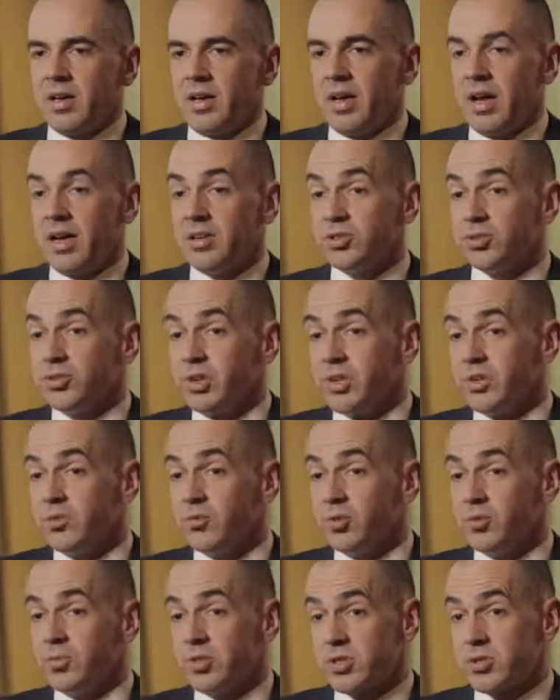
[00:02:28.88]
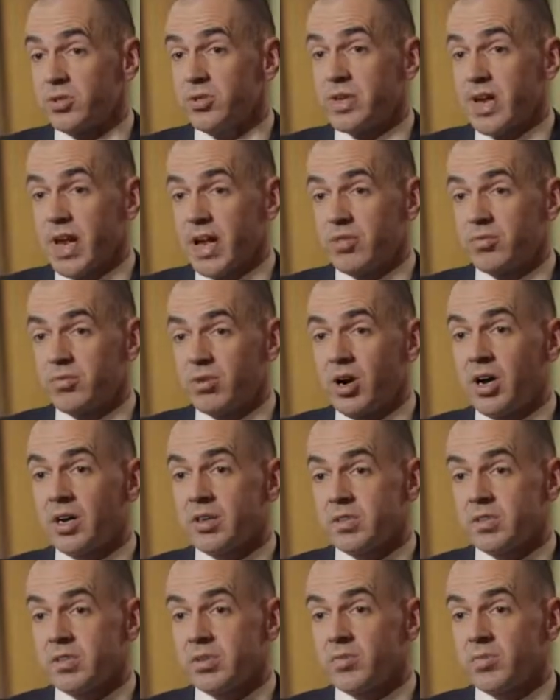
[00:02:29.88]
Untreated rheumatoid
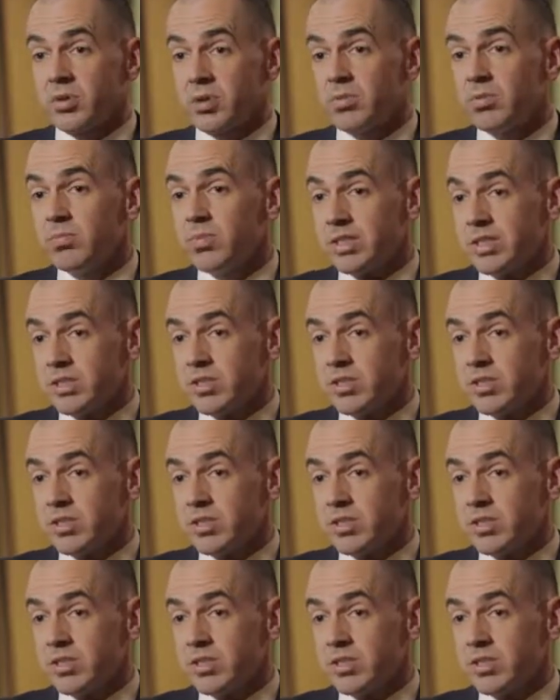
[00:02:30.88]
arthritis is probably